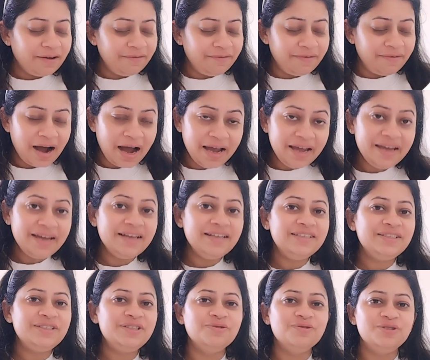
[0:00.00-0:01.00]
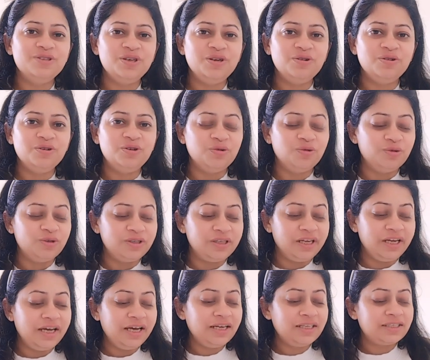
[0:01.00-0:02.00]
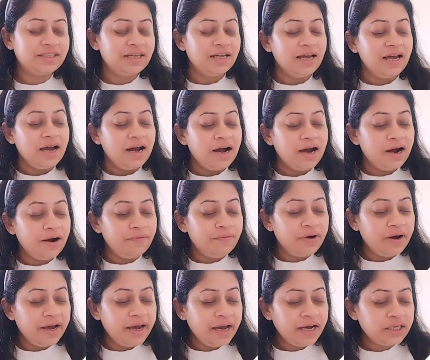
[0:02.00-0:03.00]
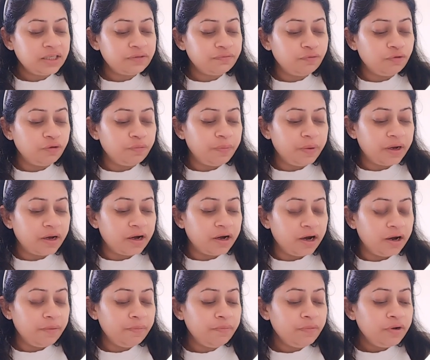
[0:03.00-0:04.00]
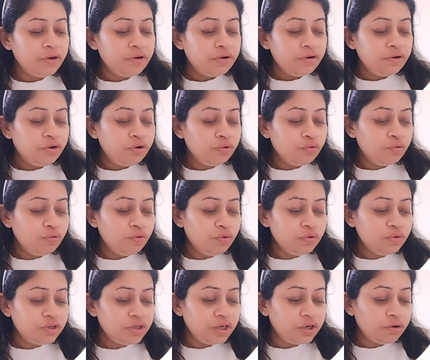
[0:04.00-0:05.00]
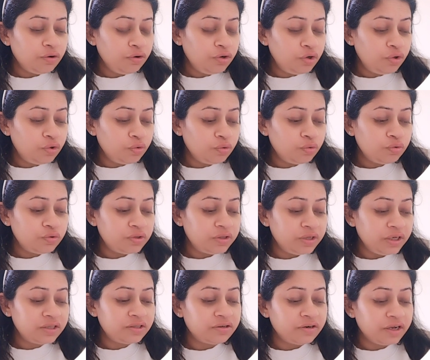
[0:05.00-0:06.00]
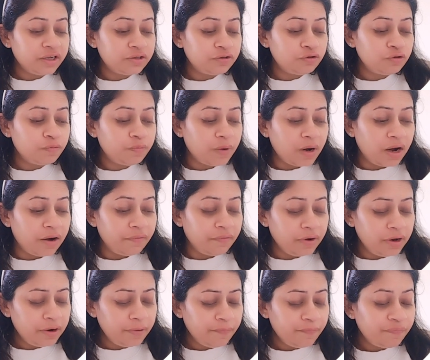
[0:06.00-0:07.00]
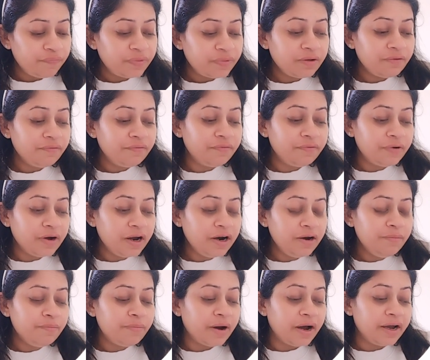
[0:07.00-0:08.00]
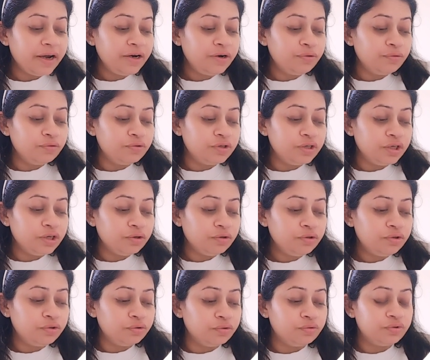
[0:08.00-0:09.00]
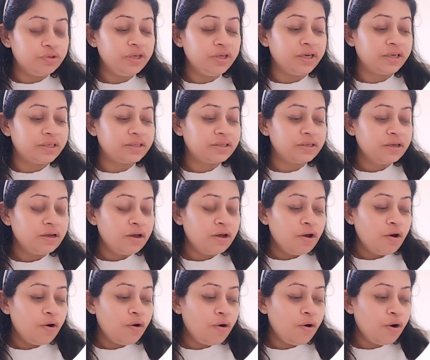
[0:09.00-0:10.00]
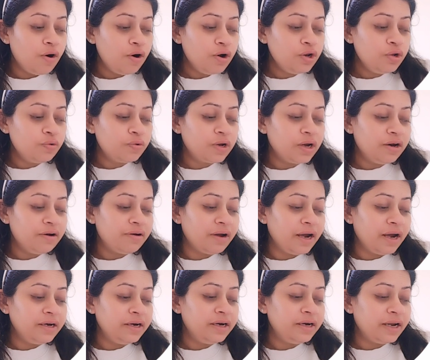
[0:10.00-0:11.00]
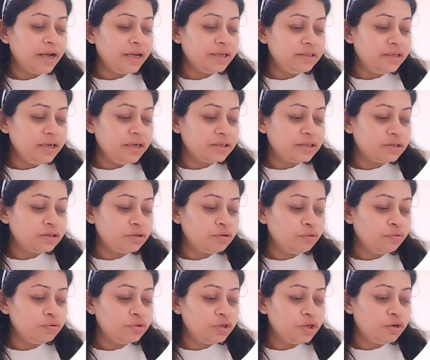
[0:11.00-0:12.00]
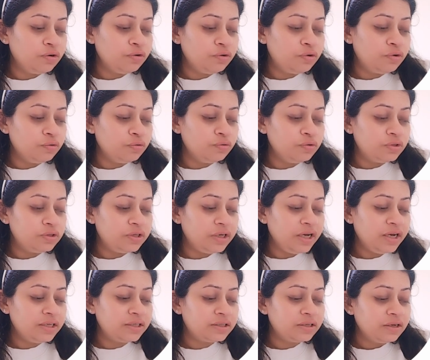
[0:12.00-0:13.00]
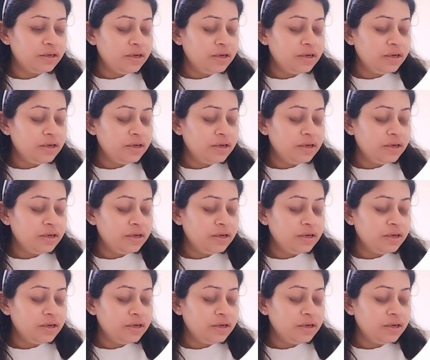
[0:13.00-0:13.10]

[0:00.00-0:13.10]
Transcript: y is 2026, our x would become 2026 raised to power 1 by 2026, or you can write it as this 2026,